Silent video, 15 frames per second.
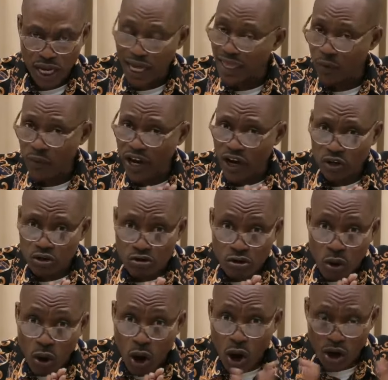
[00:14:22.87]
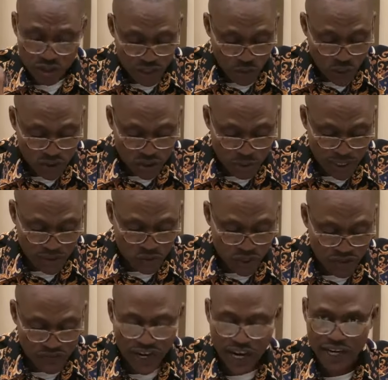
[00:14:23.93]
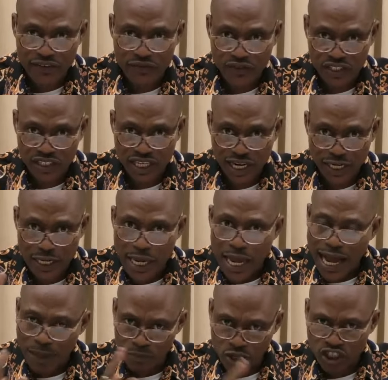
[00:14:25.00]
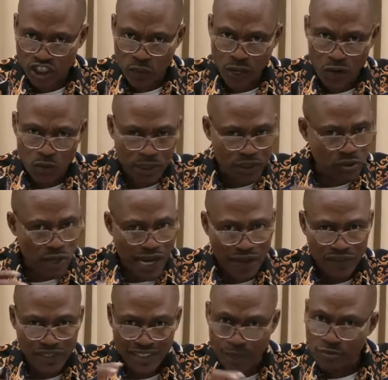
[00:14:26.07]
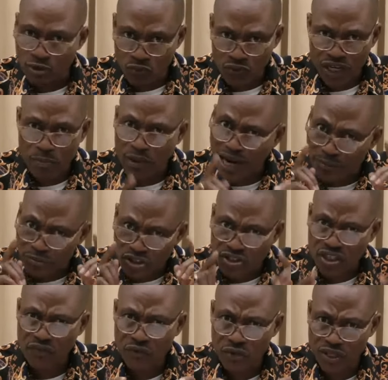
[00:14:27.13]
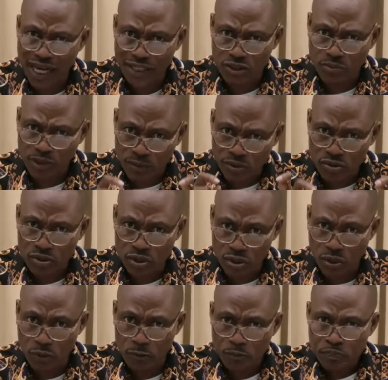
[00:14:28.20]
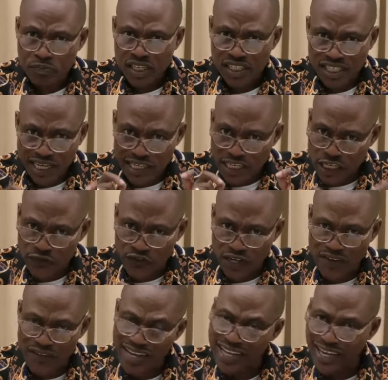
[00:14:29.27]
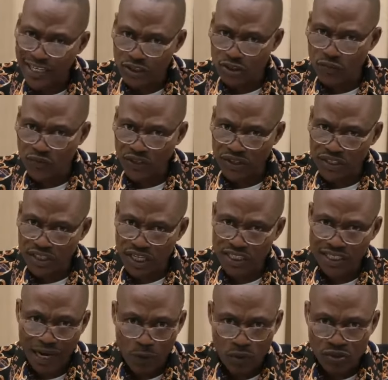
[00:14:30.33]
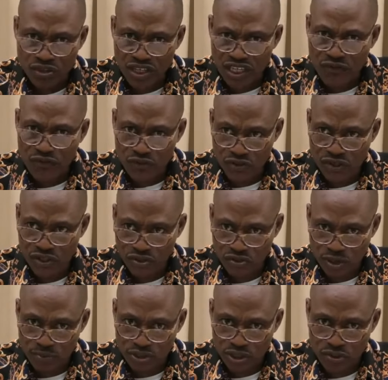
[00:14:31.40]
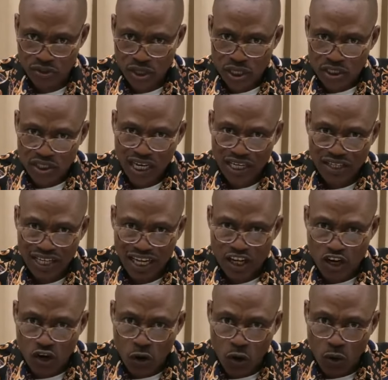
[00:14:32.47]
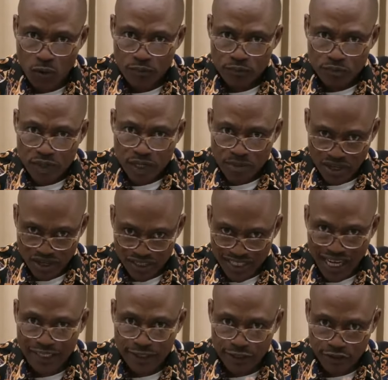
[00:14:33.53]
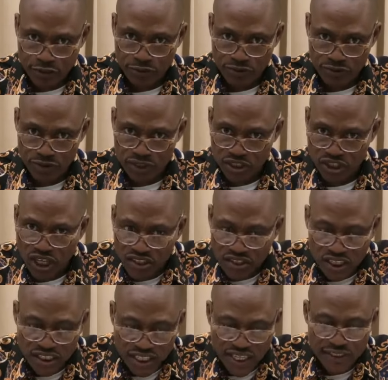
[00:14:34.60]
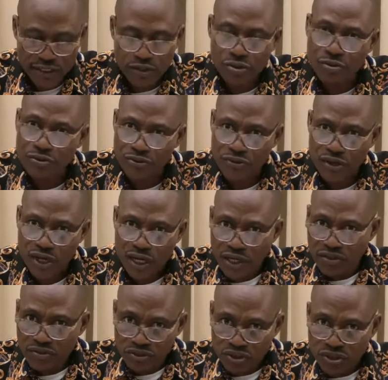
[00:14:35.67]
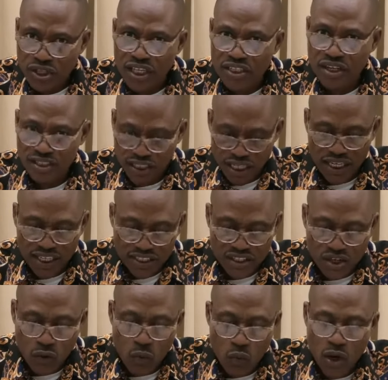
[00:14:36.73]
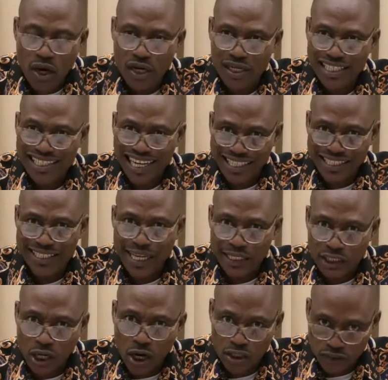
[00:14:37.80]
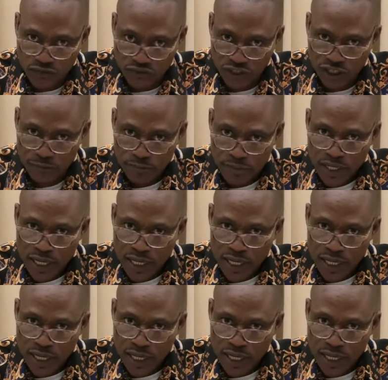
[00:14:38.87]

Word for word: And then we are going to go all the way to Numbers 25, verse 9. I'm not sure whether I will be able to have the time to read it, but I'm just giving you that to be able to know that if you never get to read these things, I want to give you these scriptures so that you can go, because that's the truth. Jesus is the truth. Jesus is the word that sets us free.